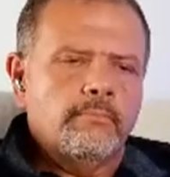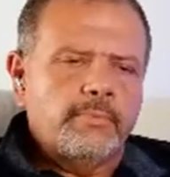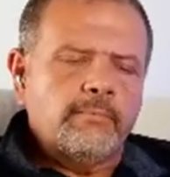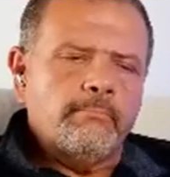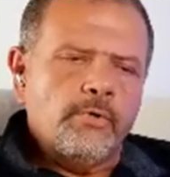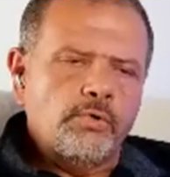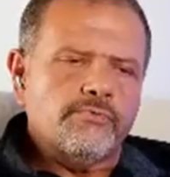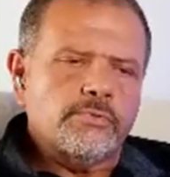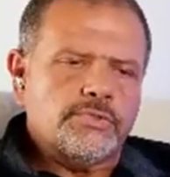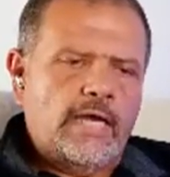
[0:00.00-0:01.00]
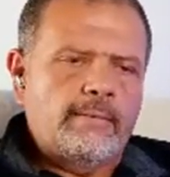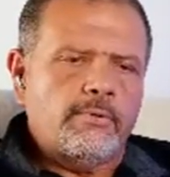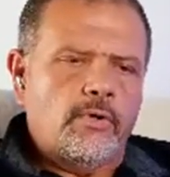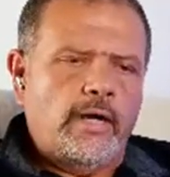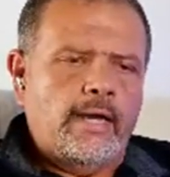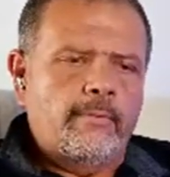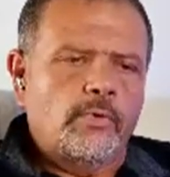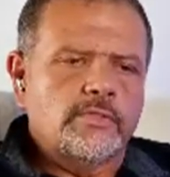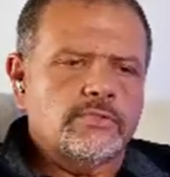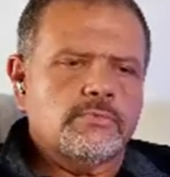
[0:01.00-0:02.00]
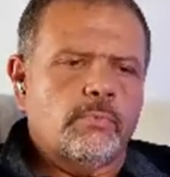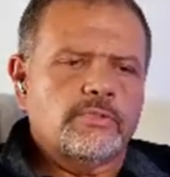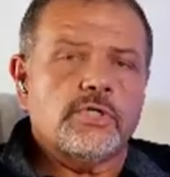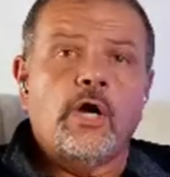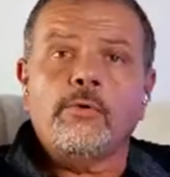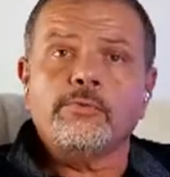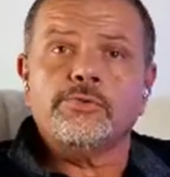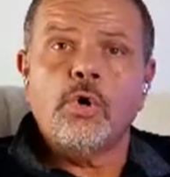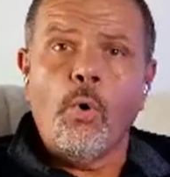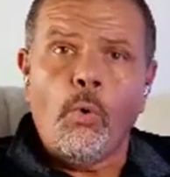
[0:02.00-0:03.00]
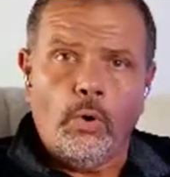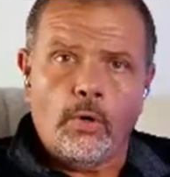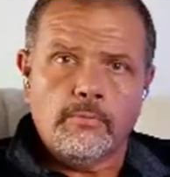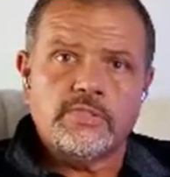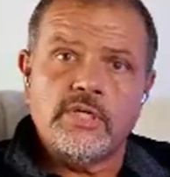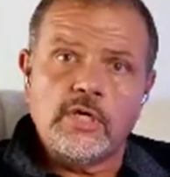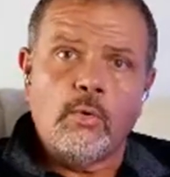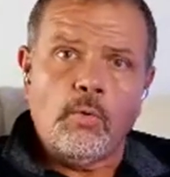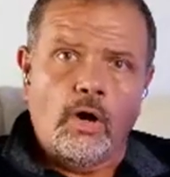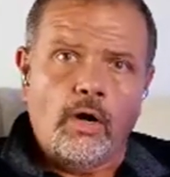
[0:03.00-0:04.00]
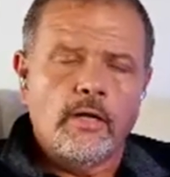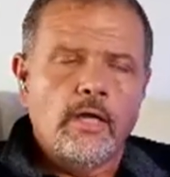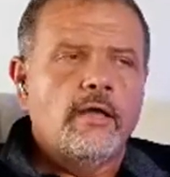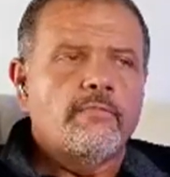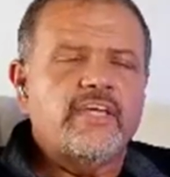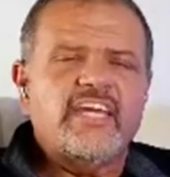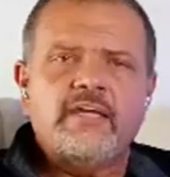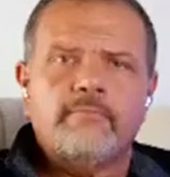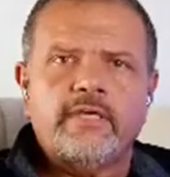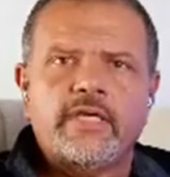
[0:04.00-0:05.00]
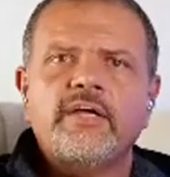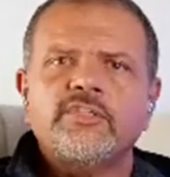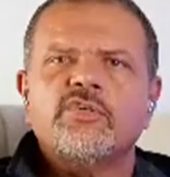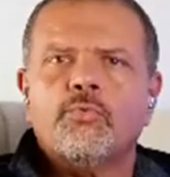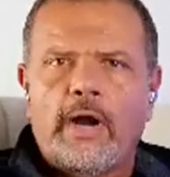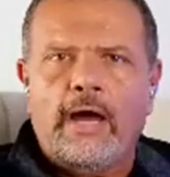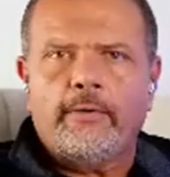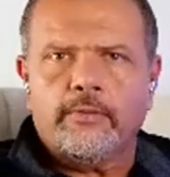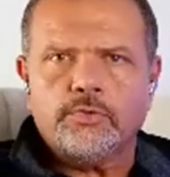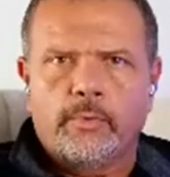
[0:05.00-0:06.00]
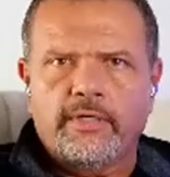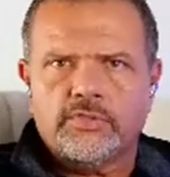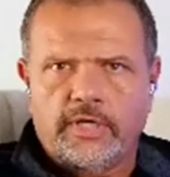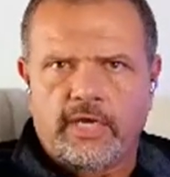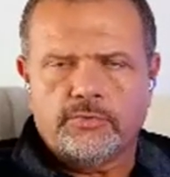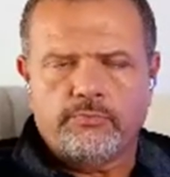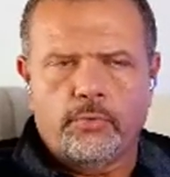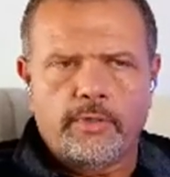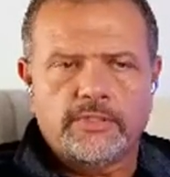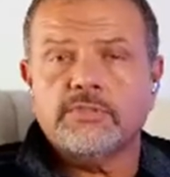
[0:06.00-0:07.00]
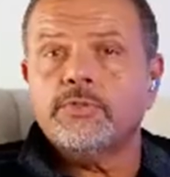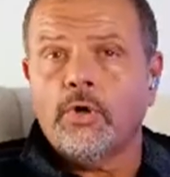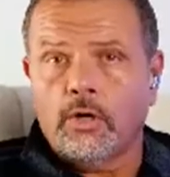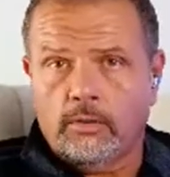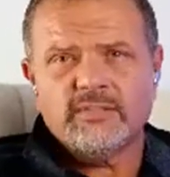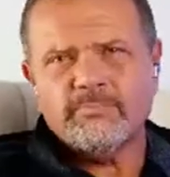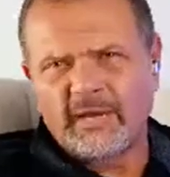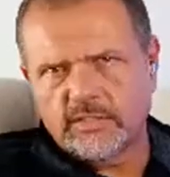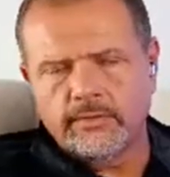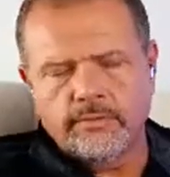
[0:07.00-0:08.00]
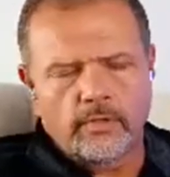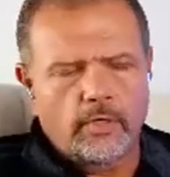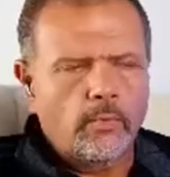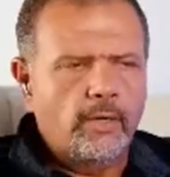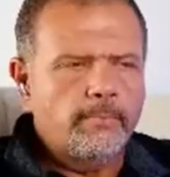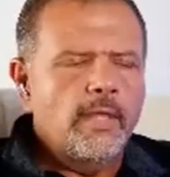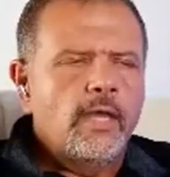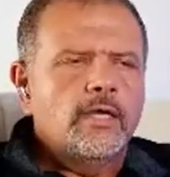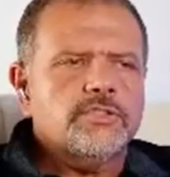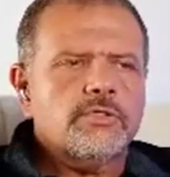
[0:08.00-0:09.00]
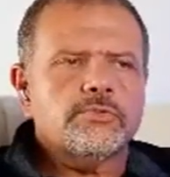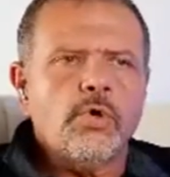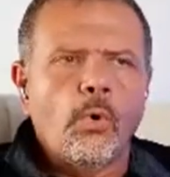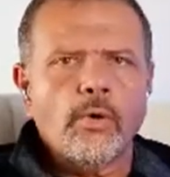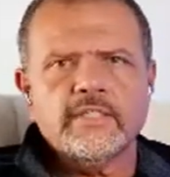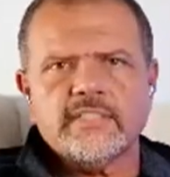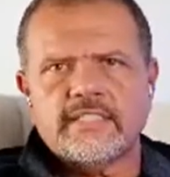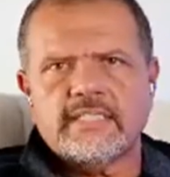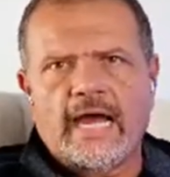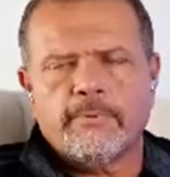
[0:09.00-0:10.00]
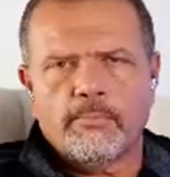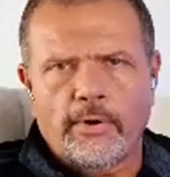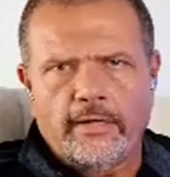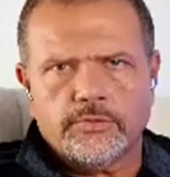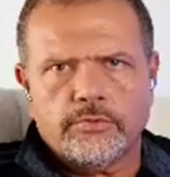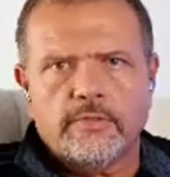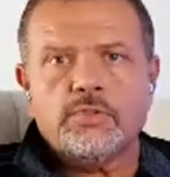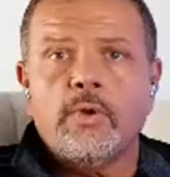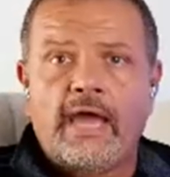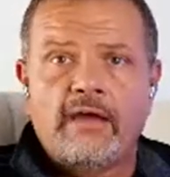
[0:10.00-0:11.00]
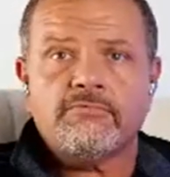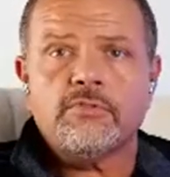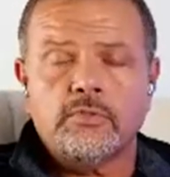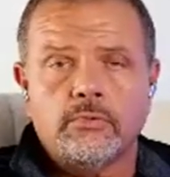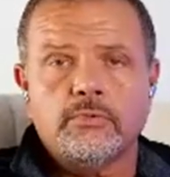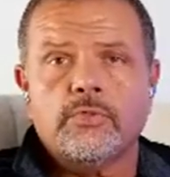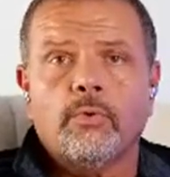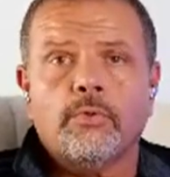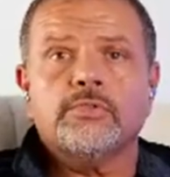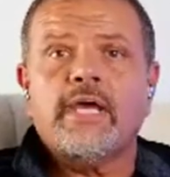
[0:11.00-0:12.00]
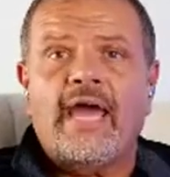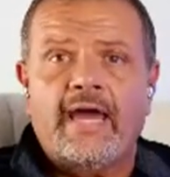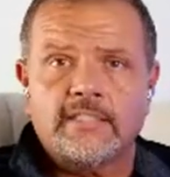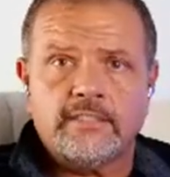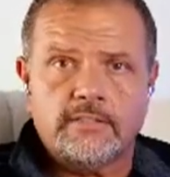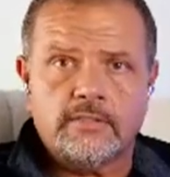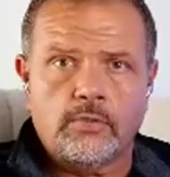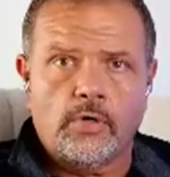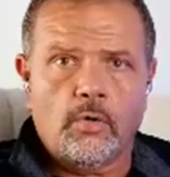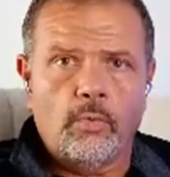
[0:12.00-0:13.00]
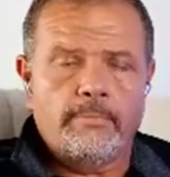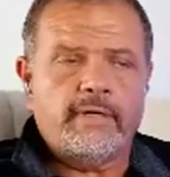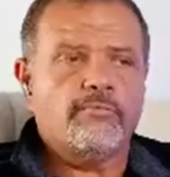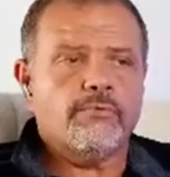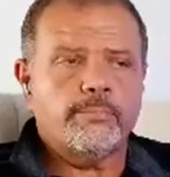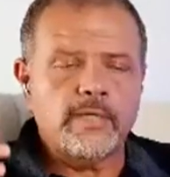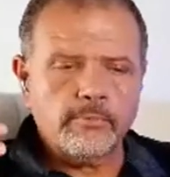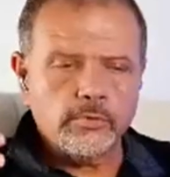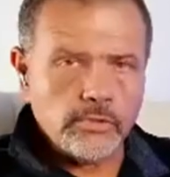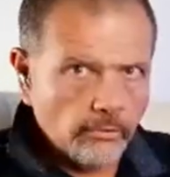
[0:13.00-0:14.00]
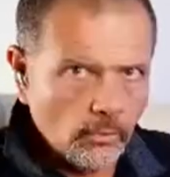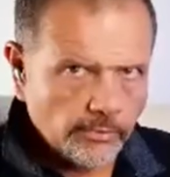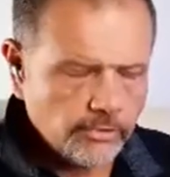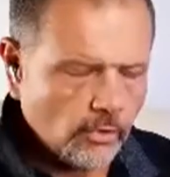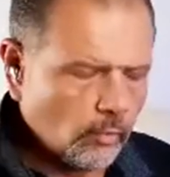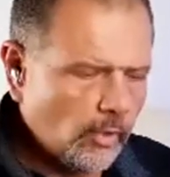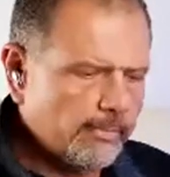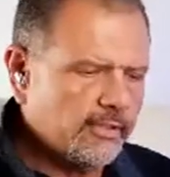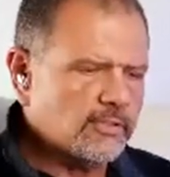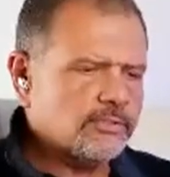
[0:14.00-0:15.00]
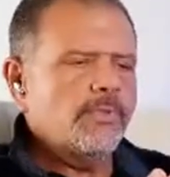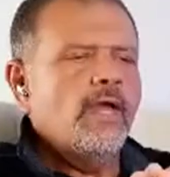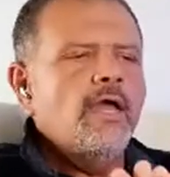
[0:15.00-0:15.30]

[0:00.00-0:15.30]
big move for cybercrime was what's called Tor, T O R. The the onion router is what it stands for. It's mm-hmm. the dark it's basically the dark so Tor is a type of browser that you have to use in order to access the dark web. Now, for people who don't know what the dark web is,